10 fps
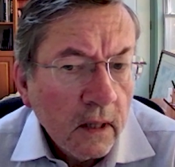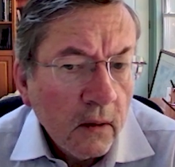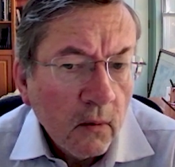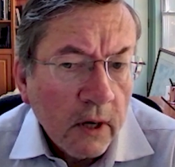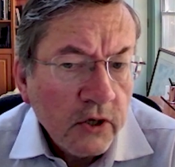
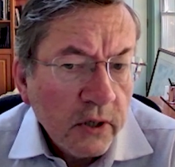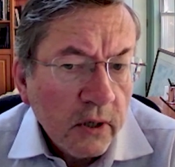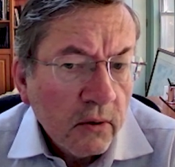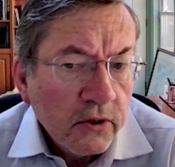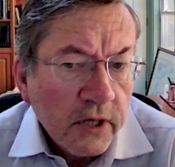The
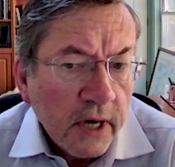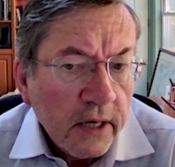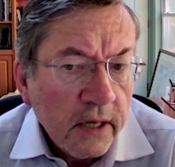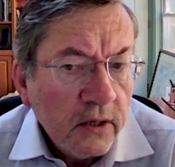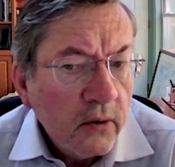Russia or
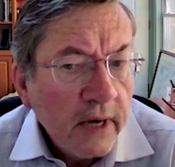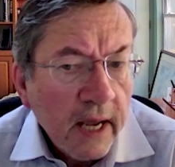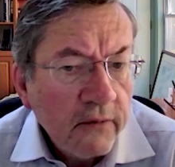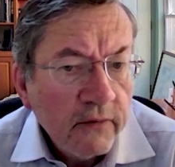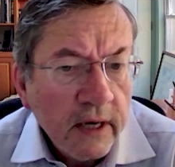China
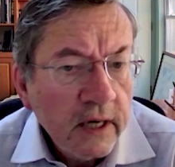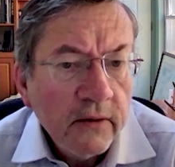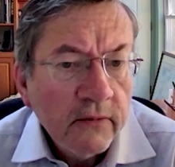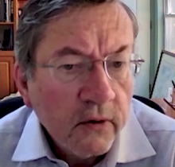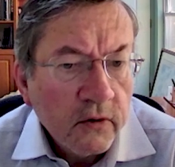don't have
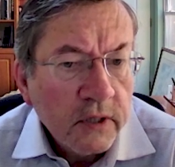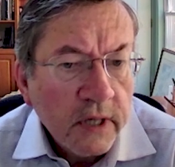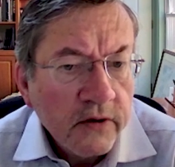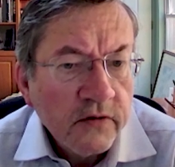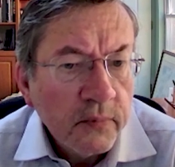any of
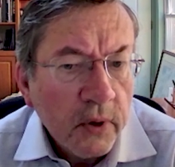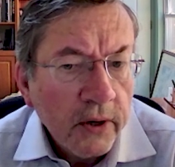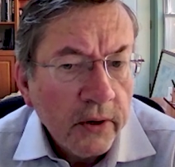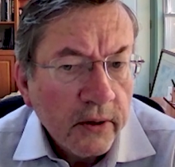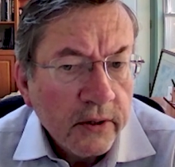those kinds of
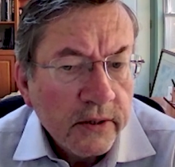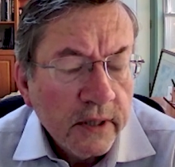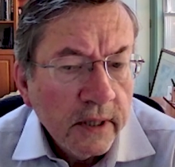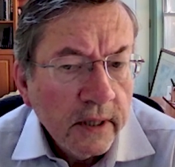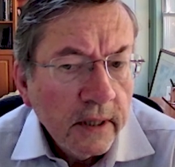partners.